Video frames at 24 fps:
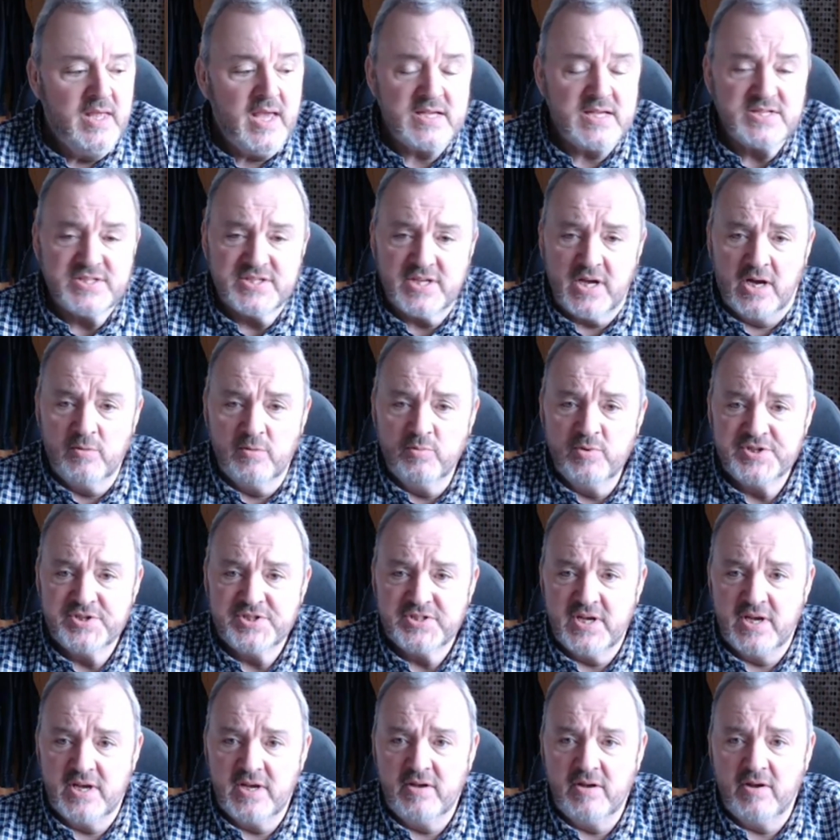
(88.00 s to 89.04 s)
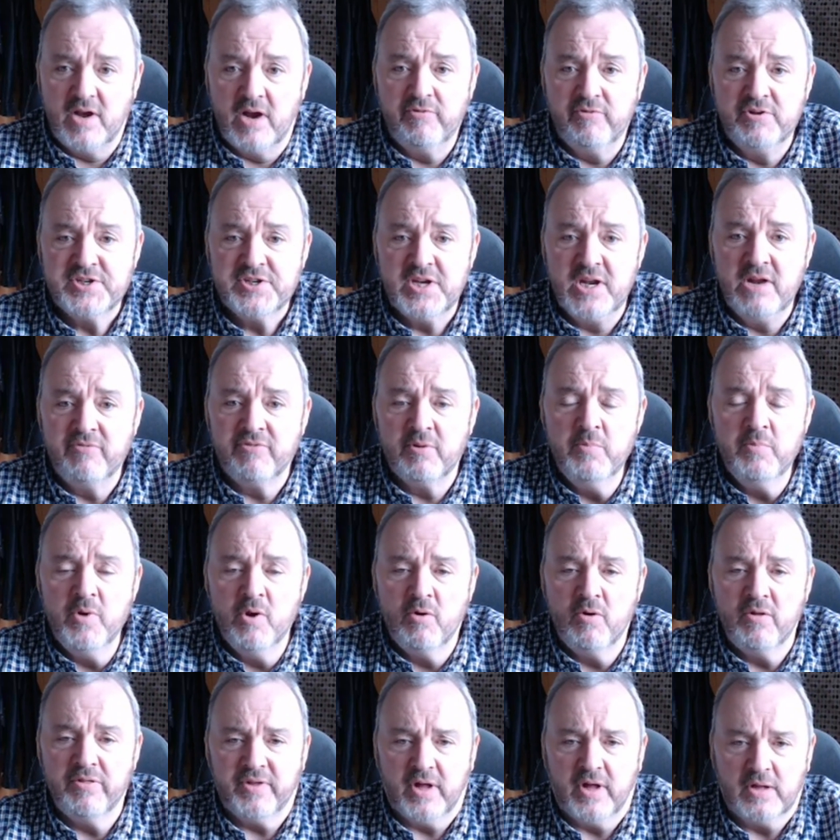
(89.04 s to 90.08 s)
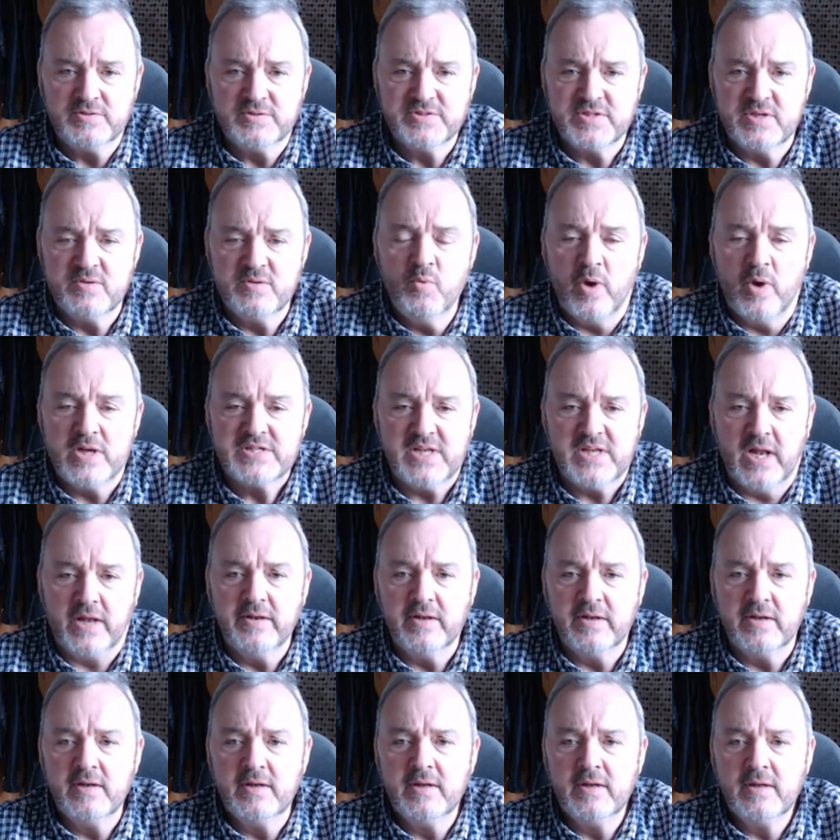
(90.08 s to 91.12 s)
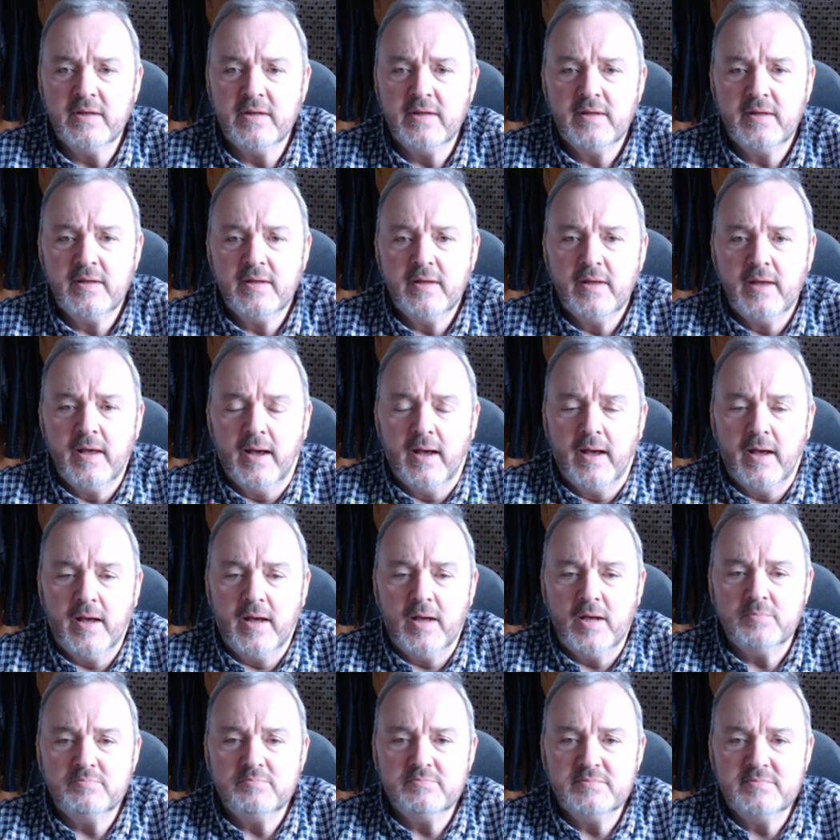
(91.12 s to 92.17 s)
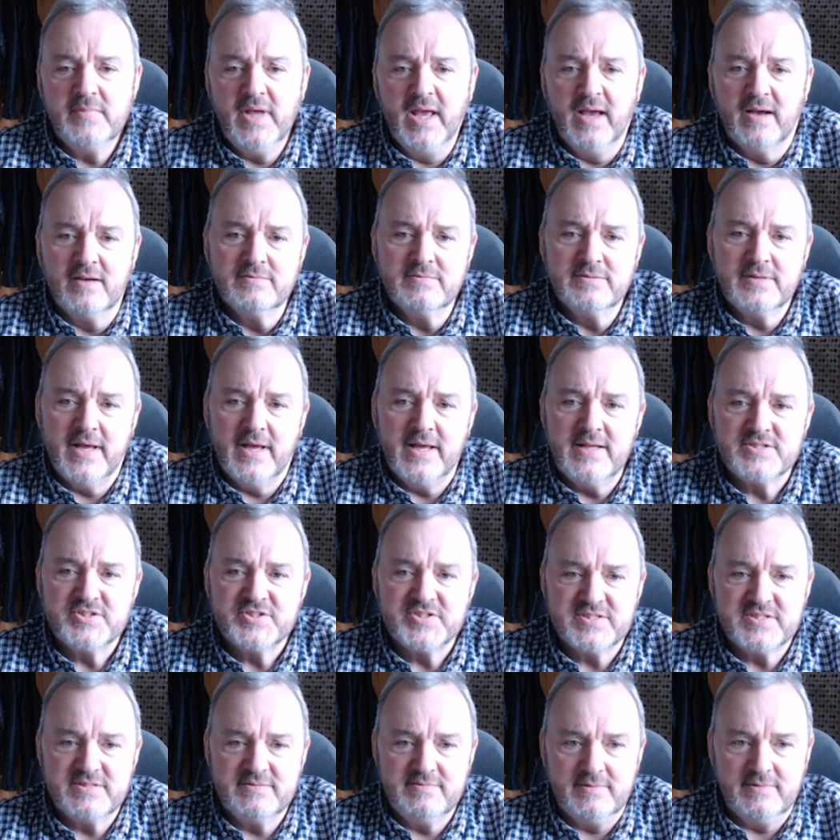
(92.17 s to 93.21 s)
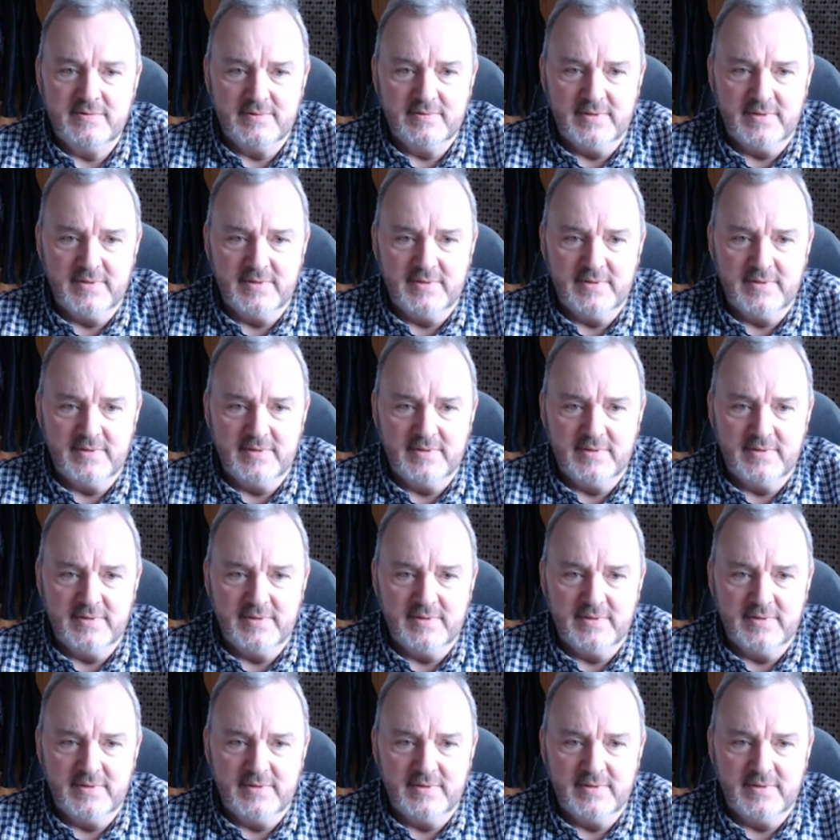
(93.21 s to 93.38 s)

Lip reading: Yes, I was originally from Northolt in West London. It's